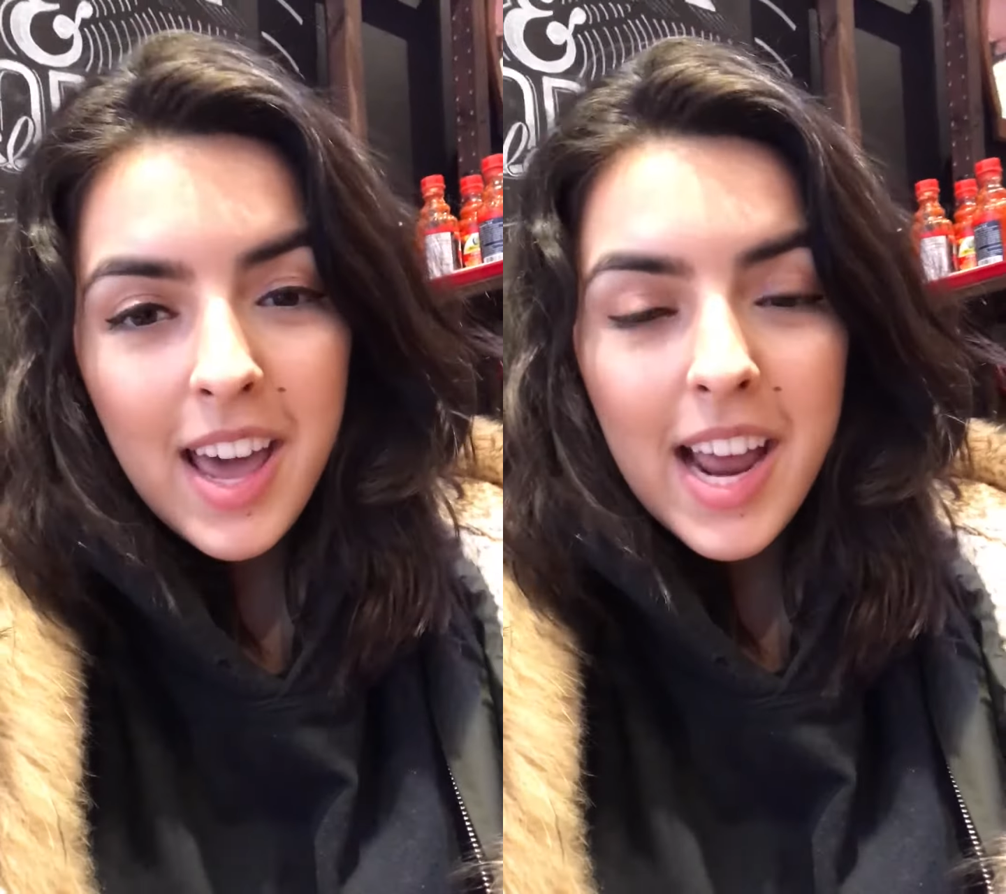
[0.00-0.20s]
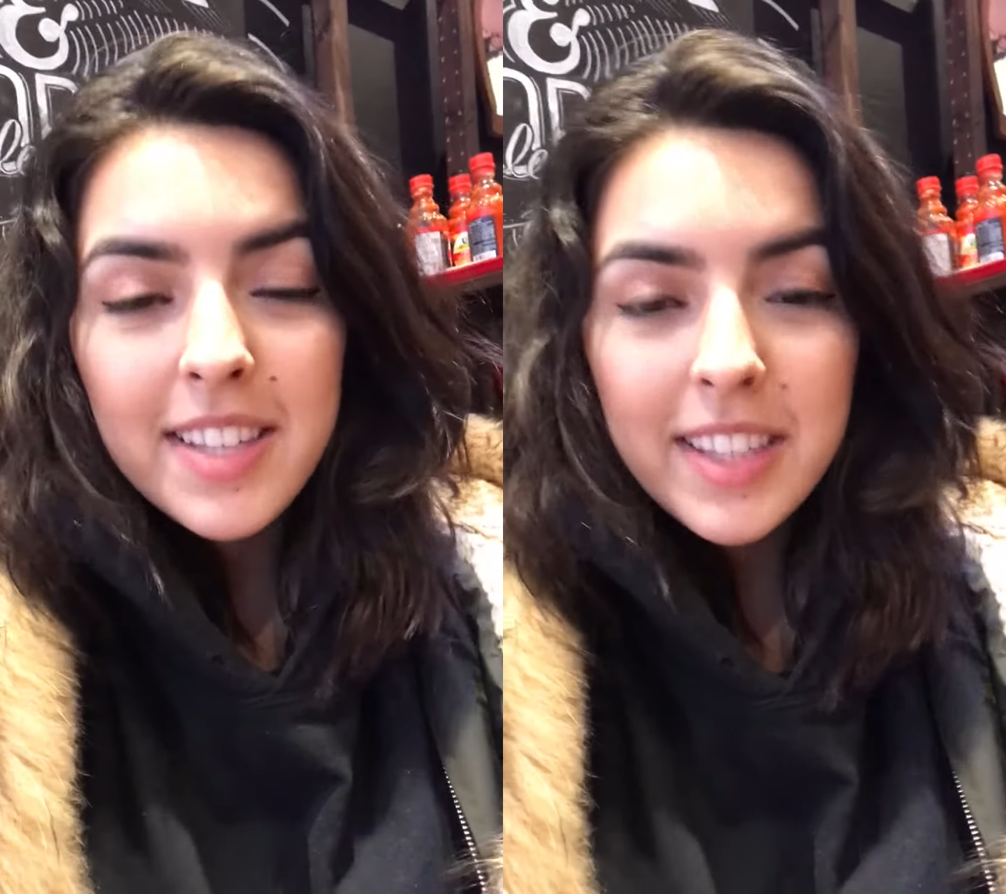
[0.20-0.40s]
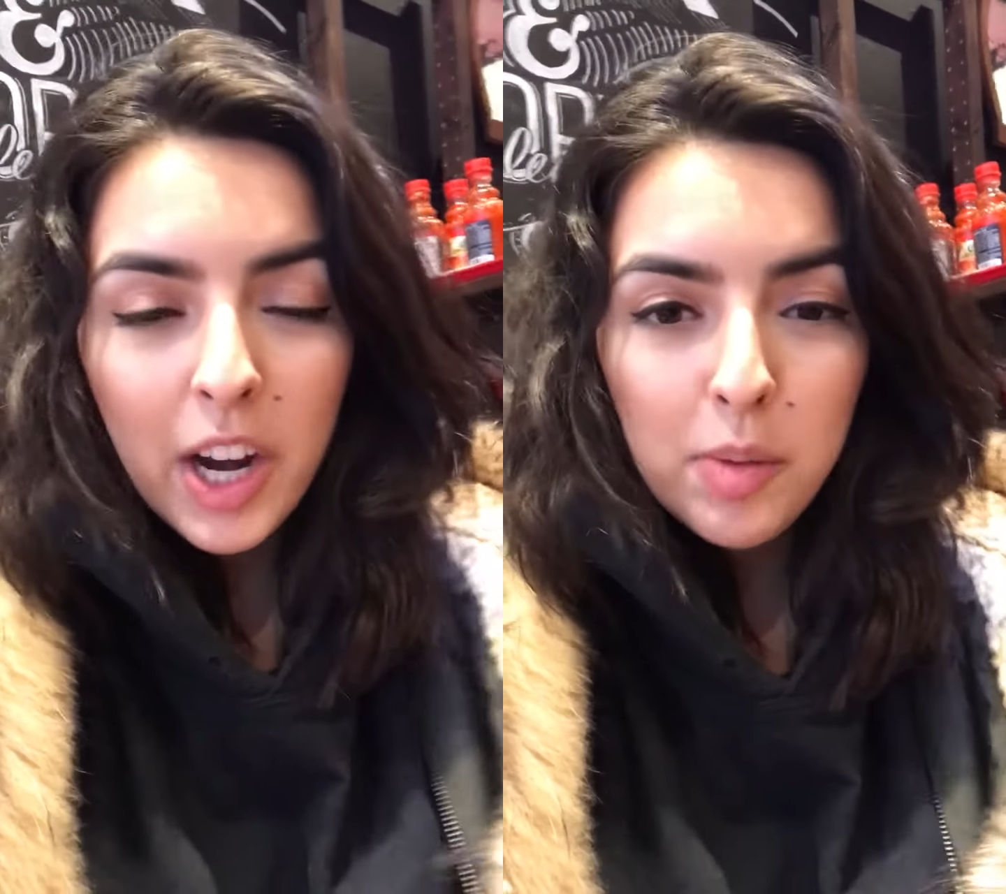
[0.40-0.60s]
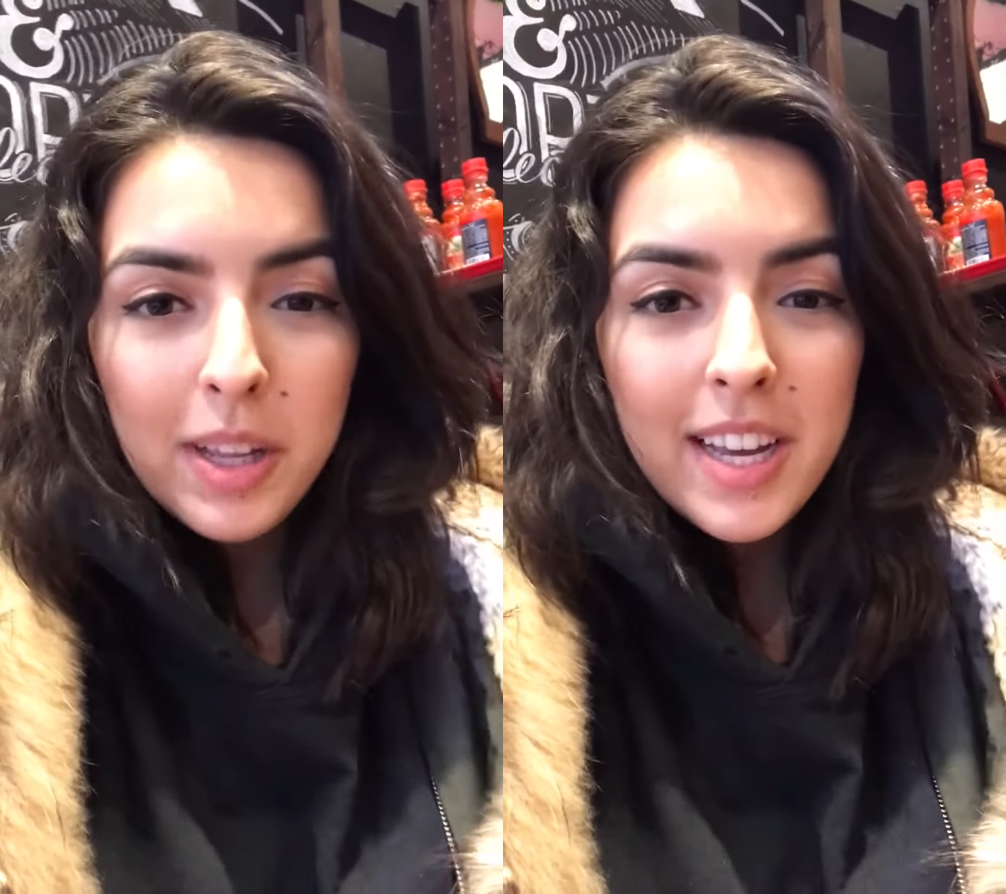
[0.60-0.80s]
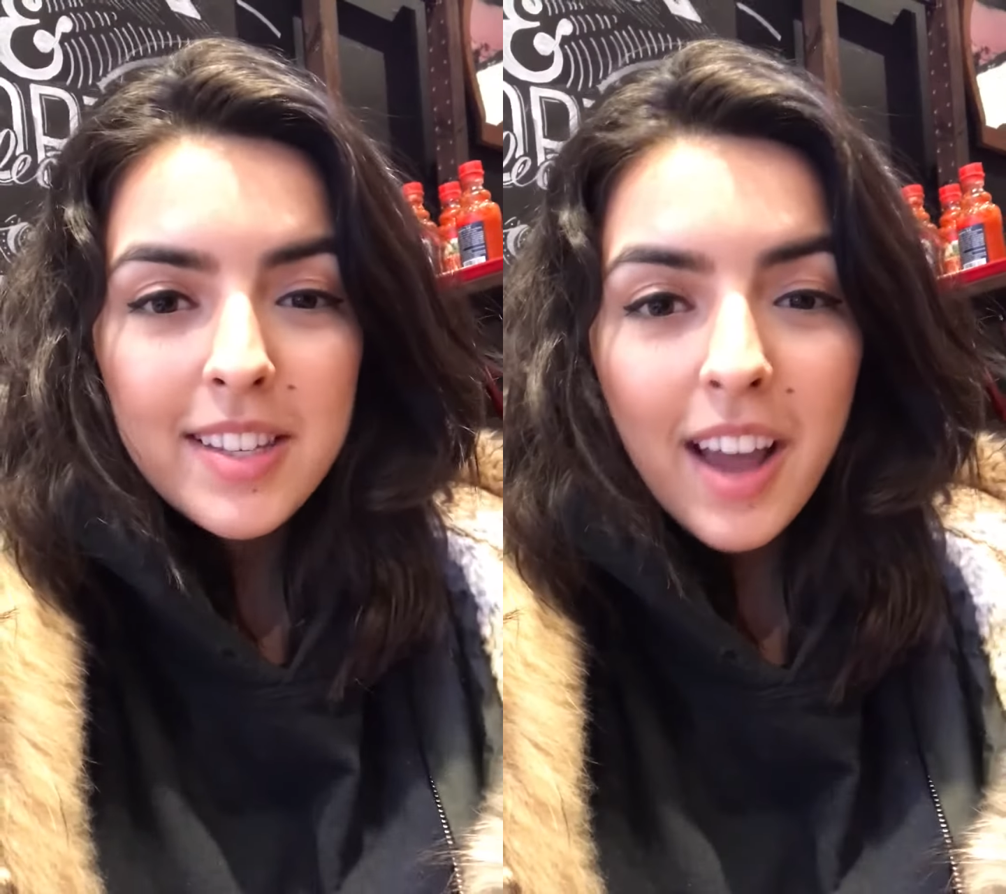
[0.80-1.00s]
It has
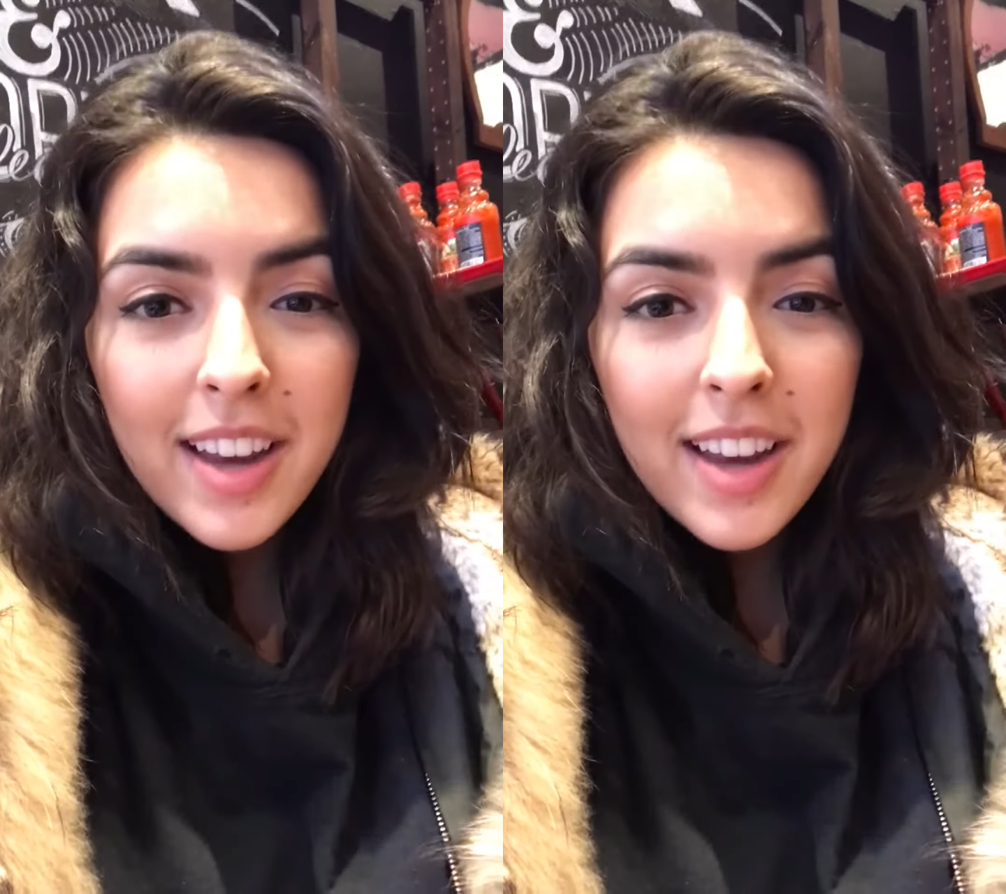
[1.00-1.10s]
caramelized